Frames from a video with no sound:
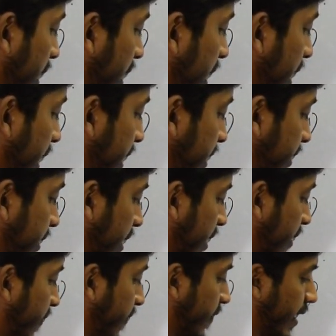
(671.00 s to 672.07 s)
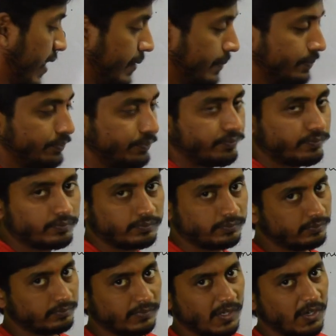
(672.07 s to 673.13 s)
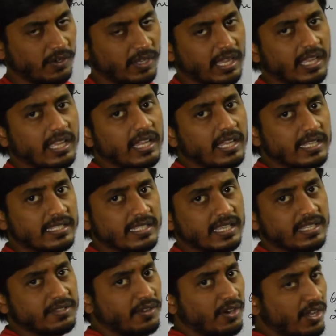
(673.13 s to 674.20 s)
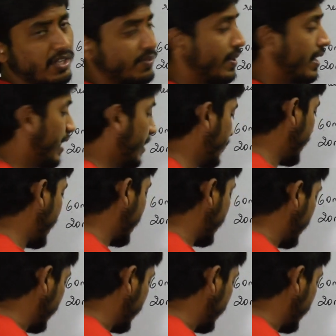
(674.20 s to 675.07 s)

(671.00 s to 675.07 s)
Let us say y. Okay, just cross multiply